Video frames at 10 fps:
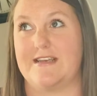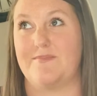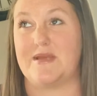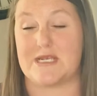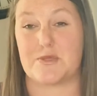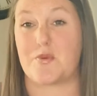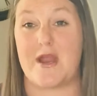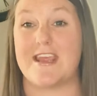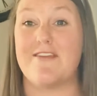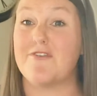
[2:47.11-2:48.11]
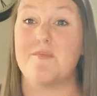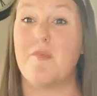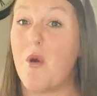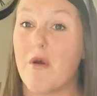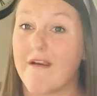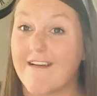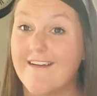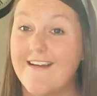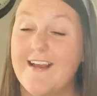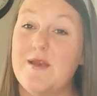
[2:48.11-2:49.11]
being spread even more,